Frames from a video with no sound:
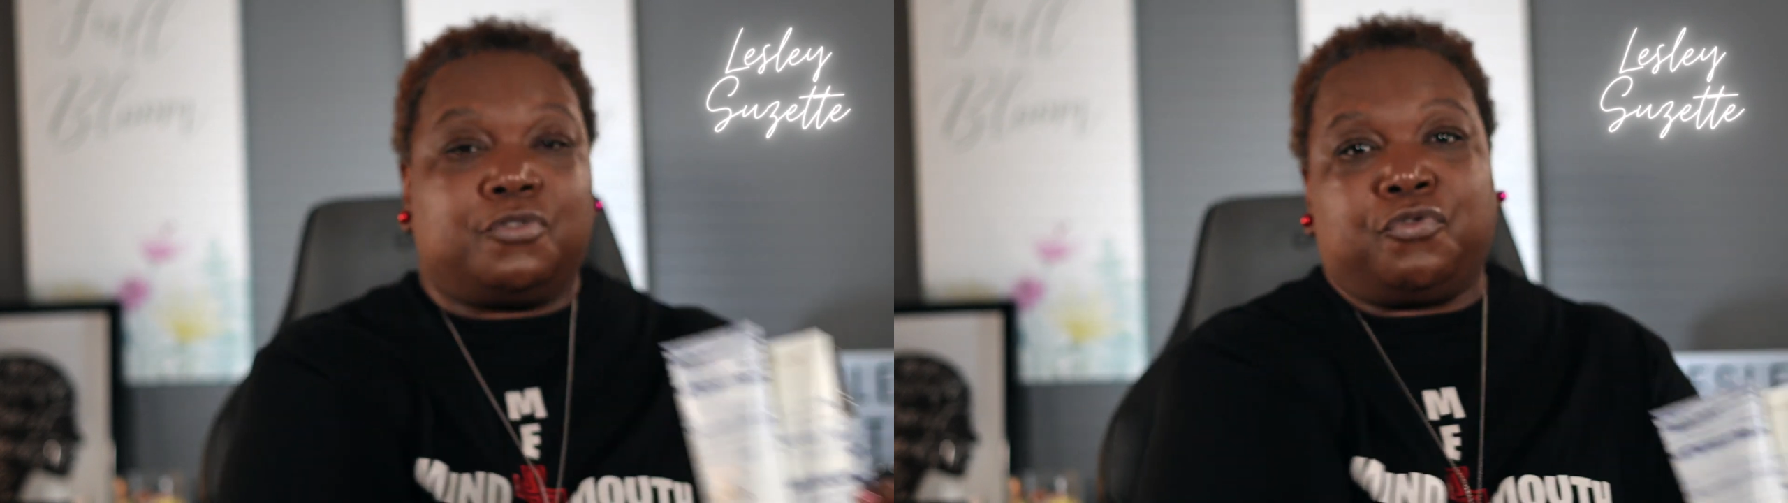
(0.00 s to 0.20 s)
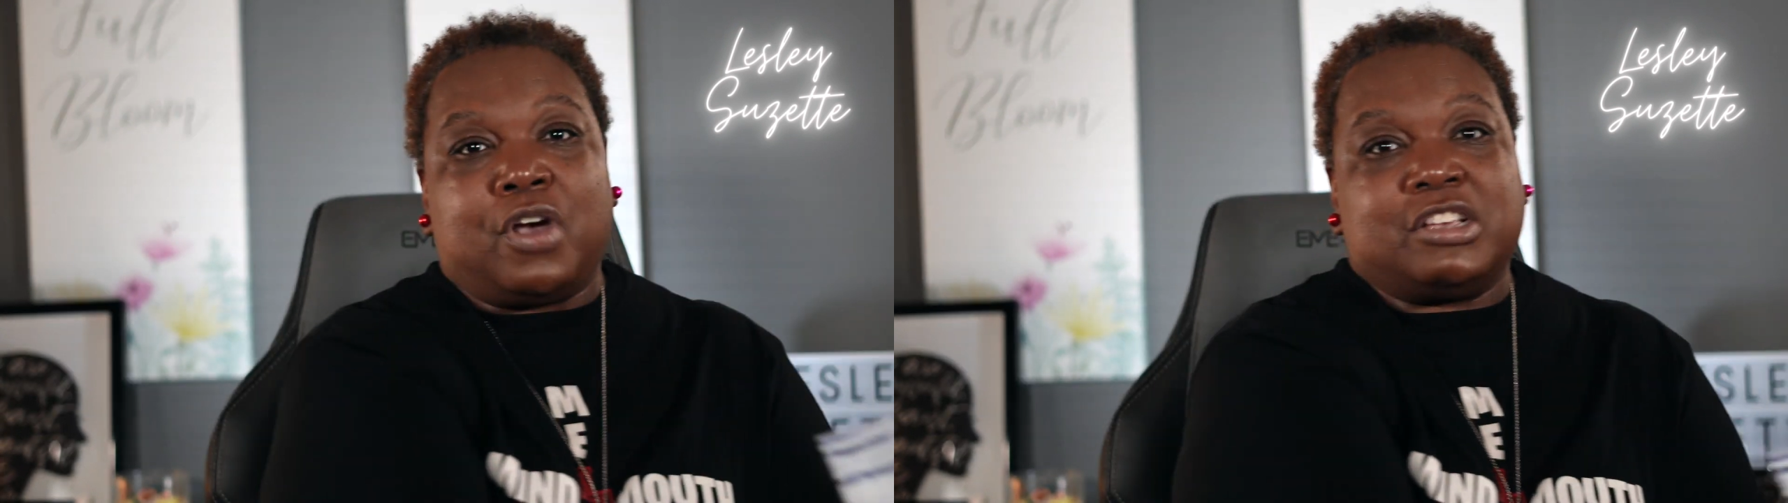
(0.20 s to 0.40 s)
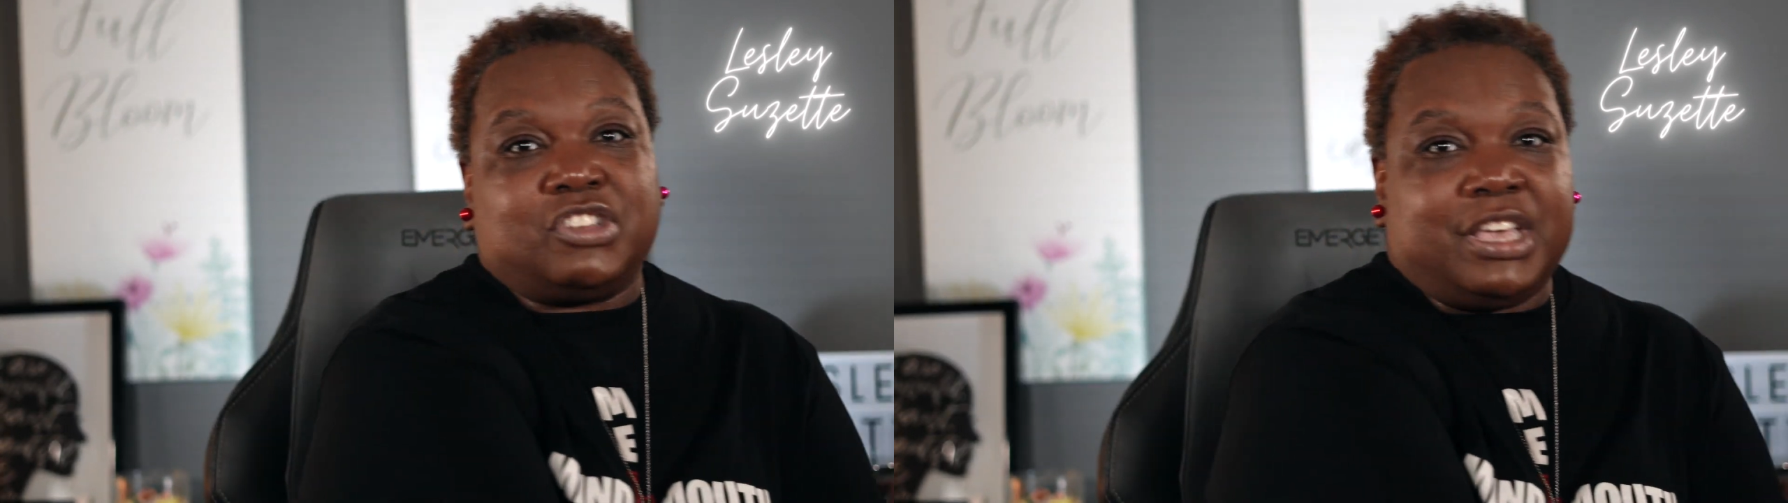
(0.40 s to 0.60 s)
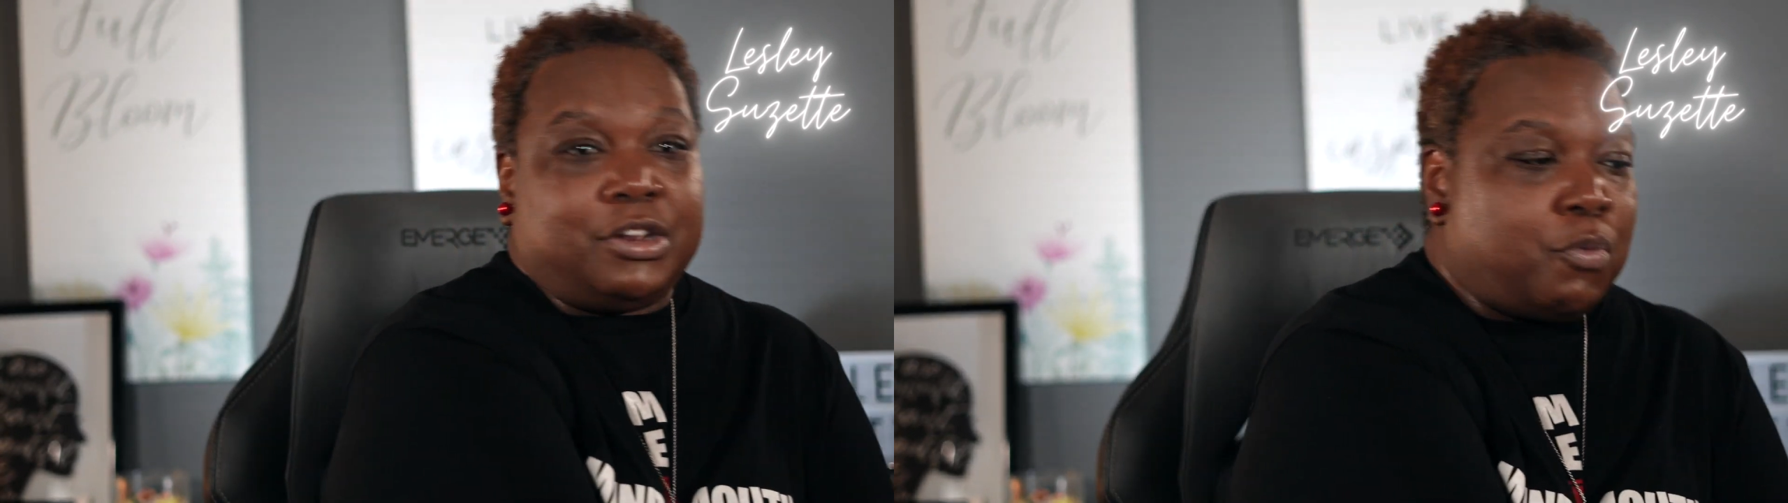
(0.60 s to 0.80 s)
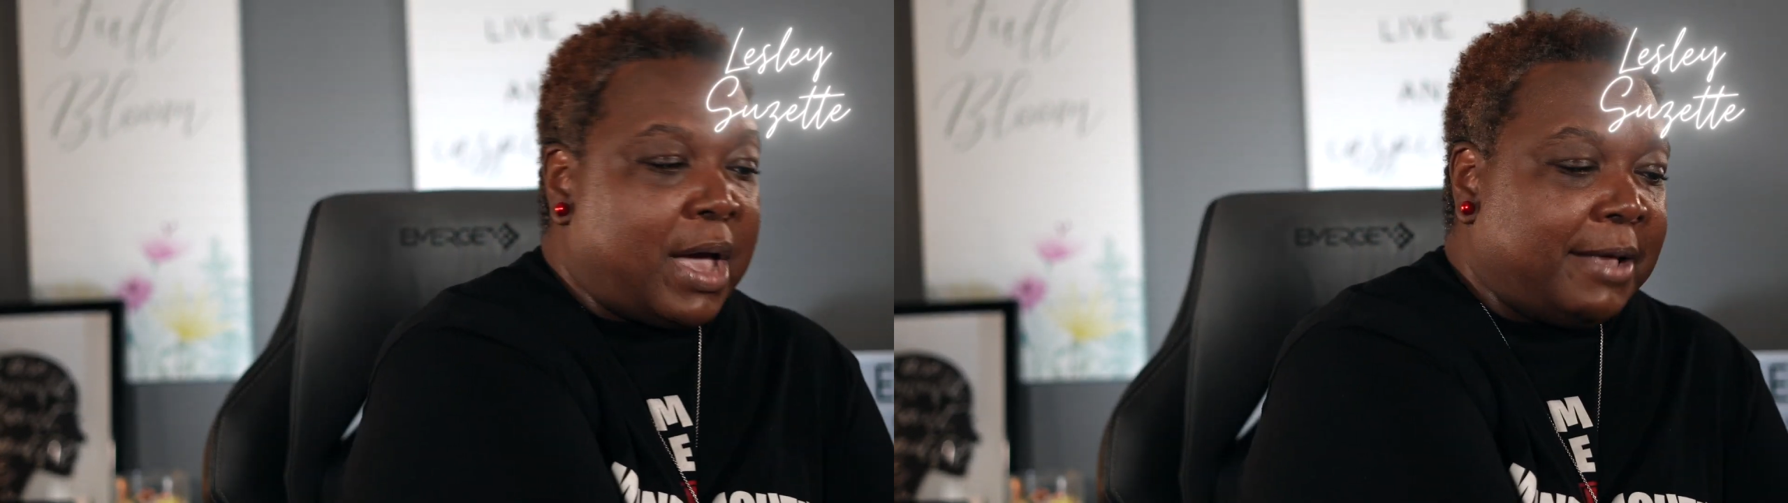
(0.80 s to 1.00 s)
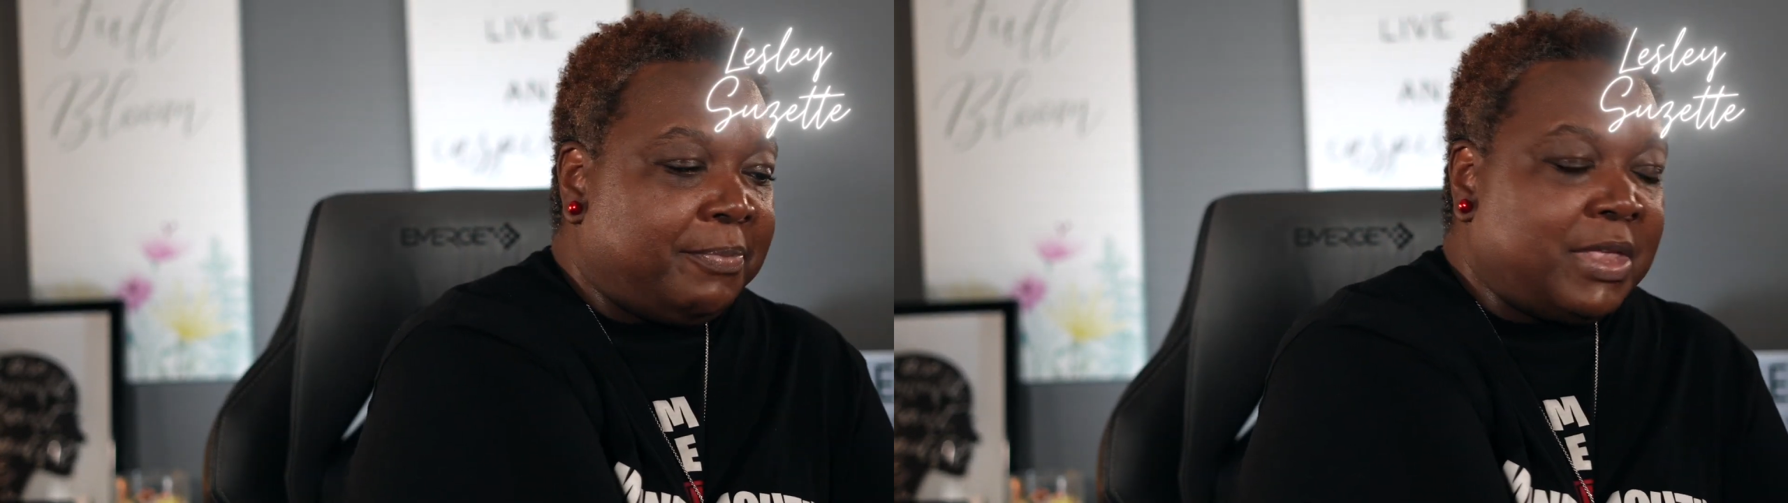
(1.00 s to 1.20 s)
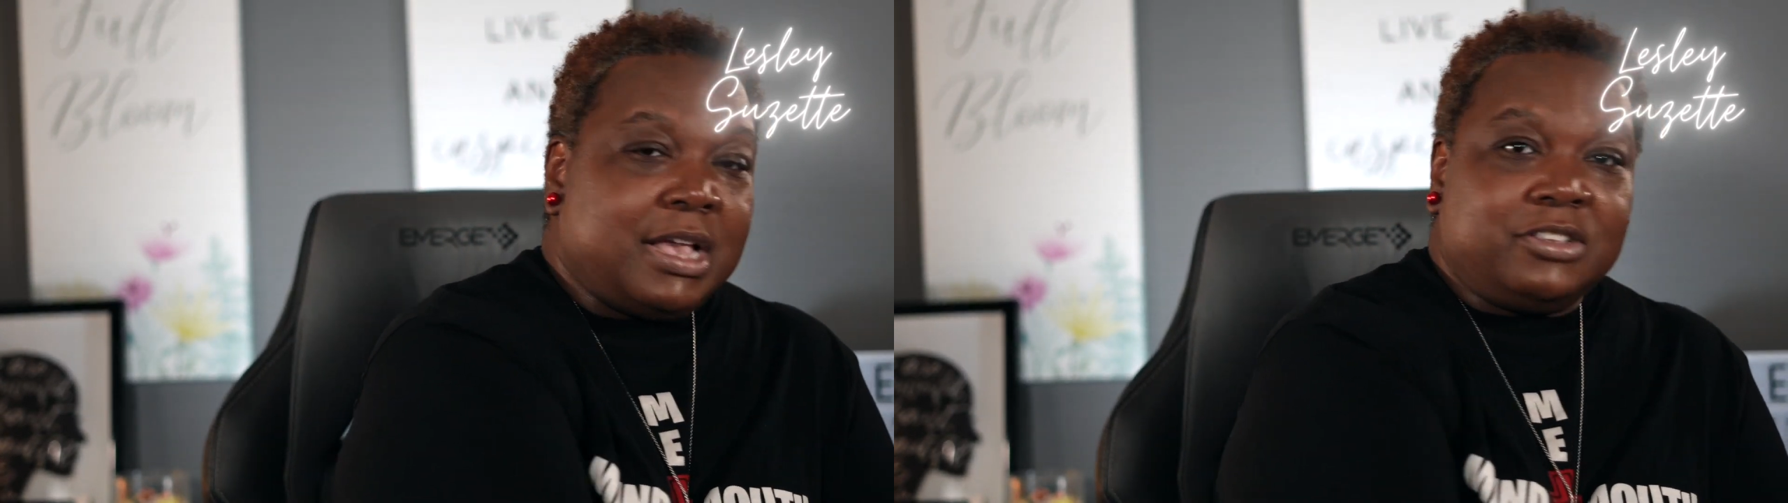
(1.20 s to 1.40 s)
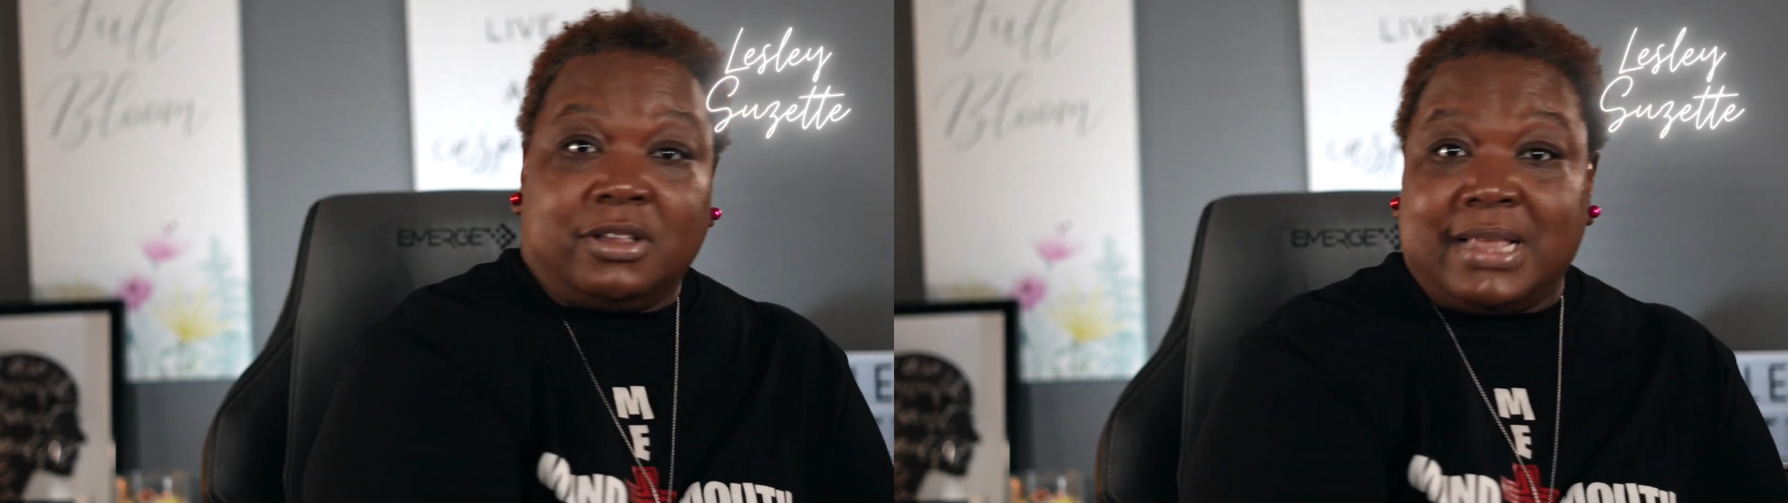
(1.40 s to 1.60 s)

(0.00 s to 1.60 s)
Fresh Getaway. So